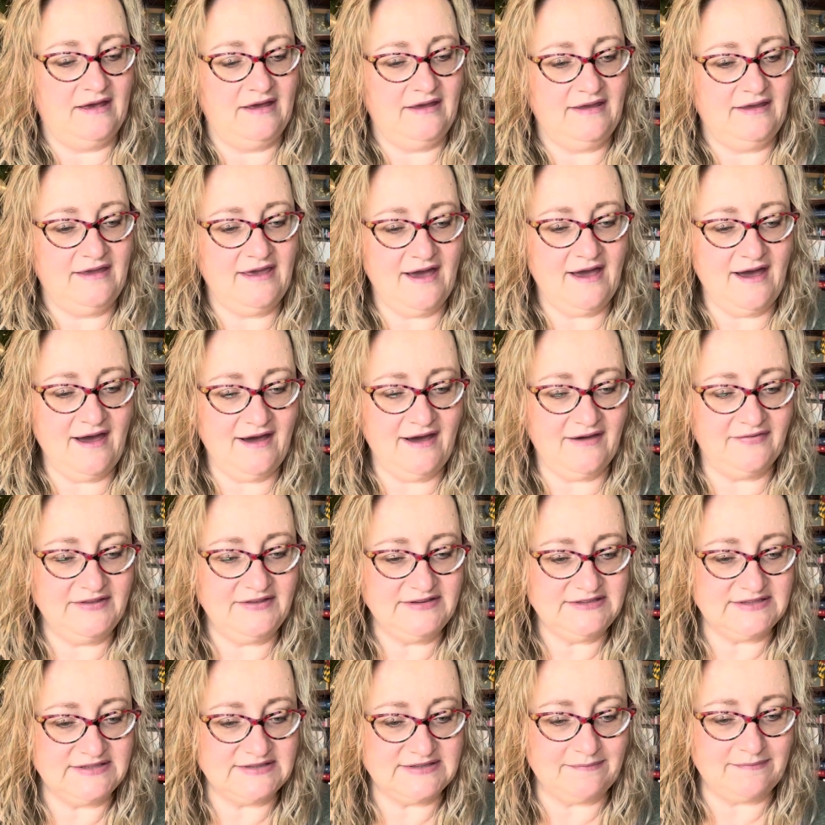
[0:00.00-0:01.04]
yeah,
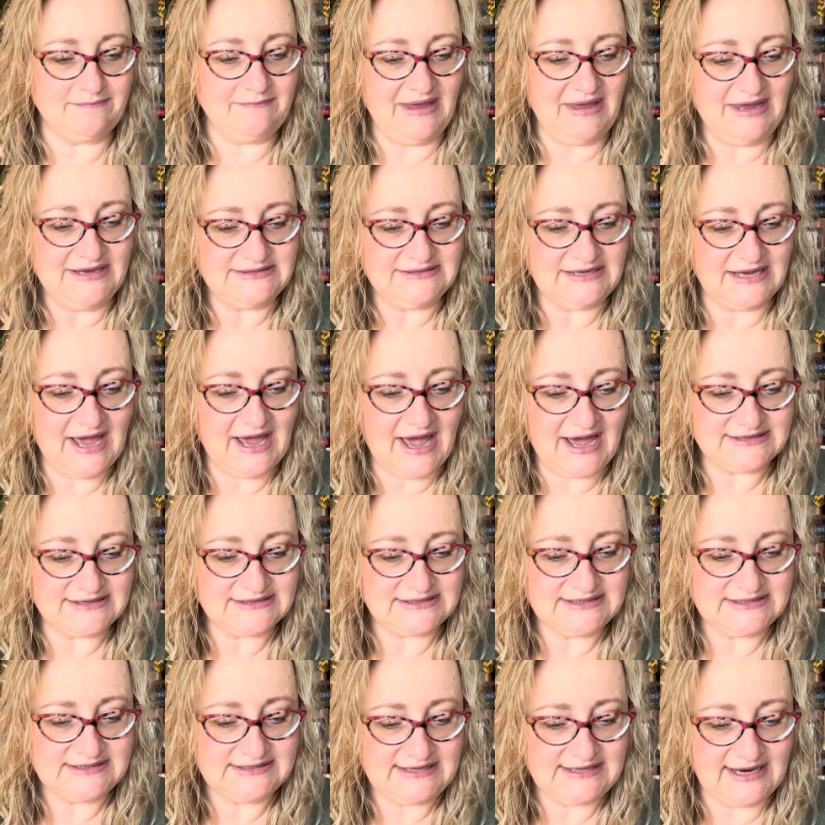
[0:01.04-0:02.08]
this is amazing. It has a
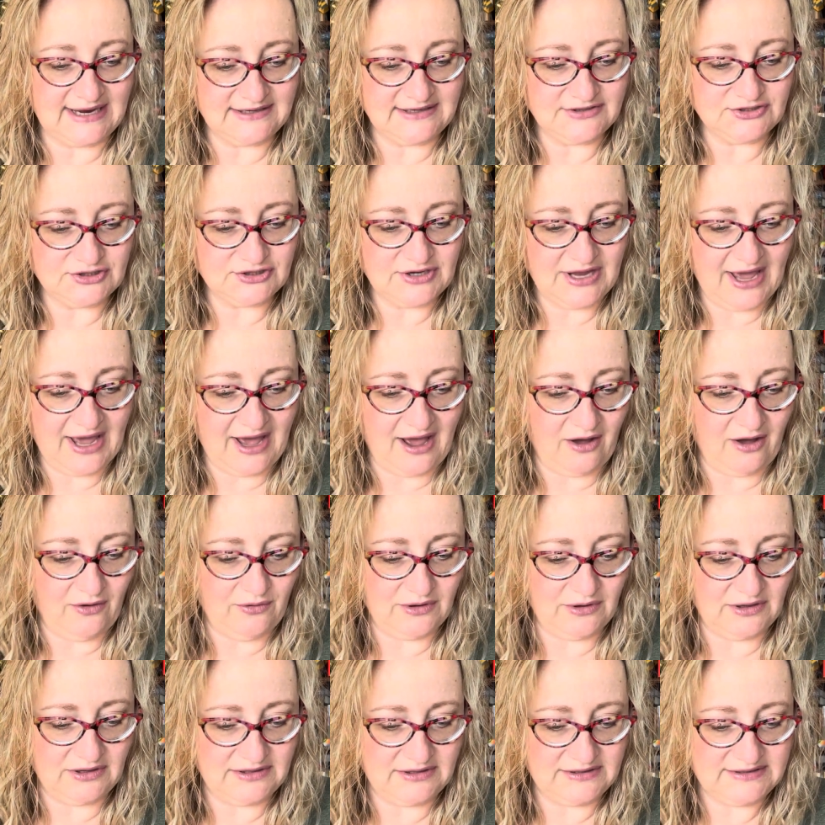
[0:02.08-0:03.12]
standard cowl